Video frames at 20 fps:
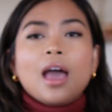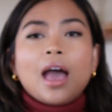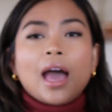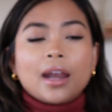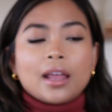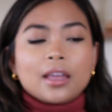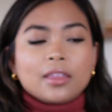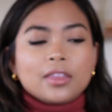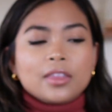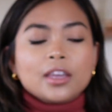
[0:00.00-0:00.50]
And
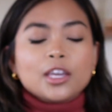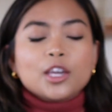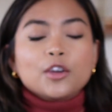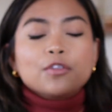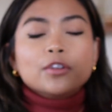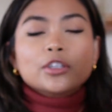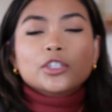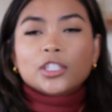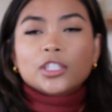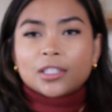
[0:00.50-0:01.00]
I think if
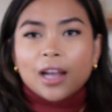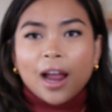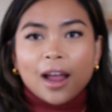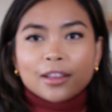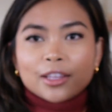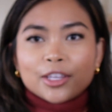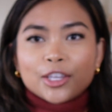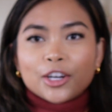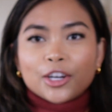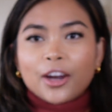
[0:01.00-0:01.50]
you're
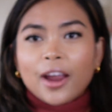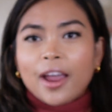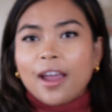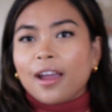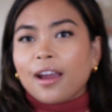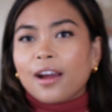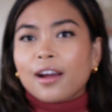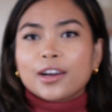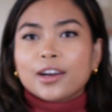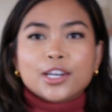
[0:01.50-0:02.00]
styling your
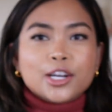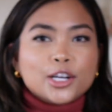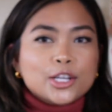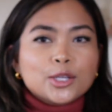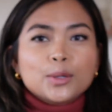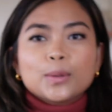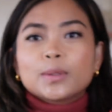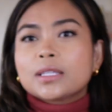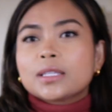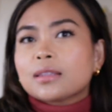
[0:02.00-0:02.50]
hair and you're
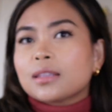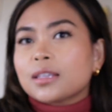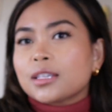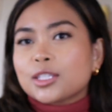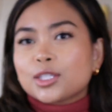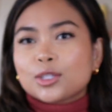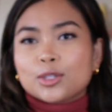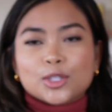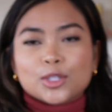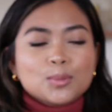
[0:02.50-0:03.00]
using
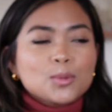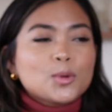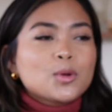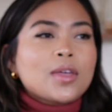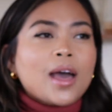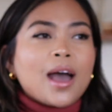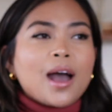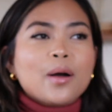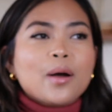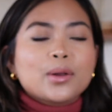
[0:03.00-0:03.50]
this to smooth
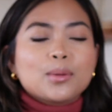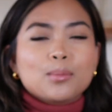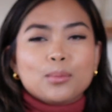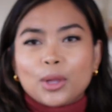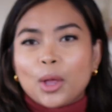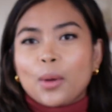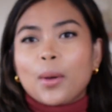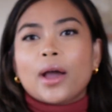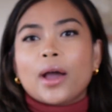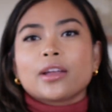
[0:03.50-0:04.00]
out and
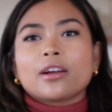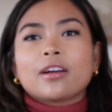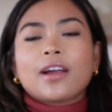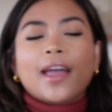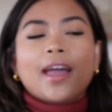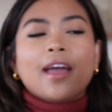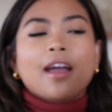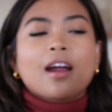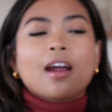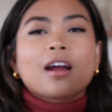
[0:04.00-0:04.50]
blow out your
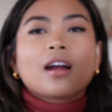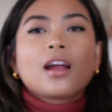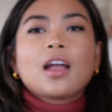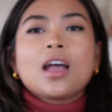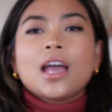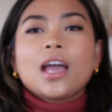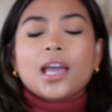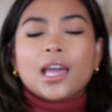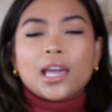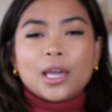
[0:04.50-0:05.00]
hair,
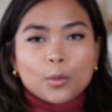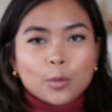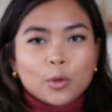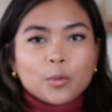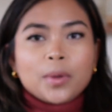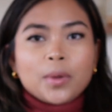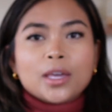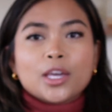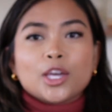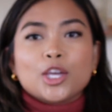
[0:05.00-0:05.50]
it will
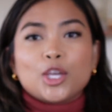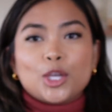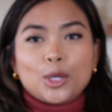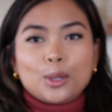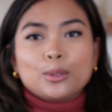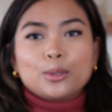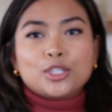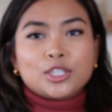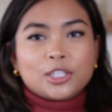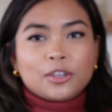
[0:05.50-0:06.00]
make a huge